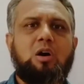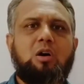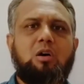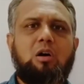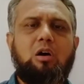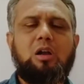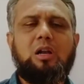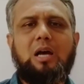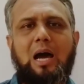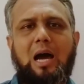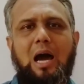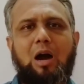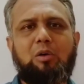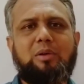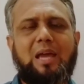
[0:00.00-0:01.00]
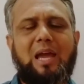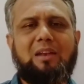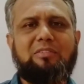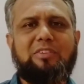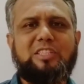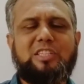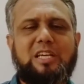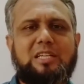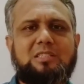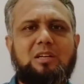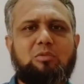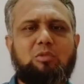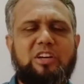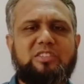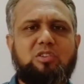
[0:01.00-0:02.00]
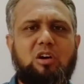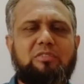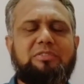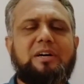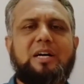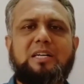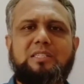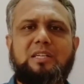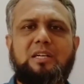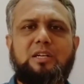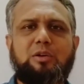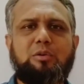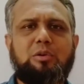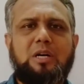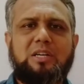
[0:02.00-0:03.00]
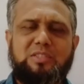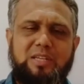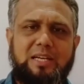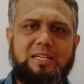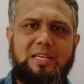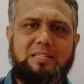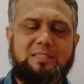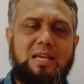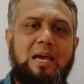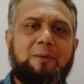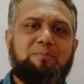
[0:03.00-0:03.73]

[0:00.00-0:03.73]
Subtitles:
or how can we change the voice of assertive sentence.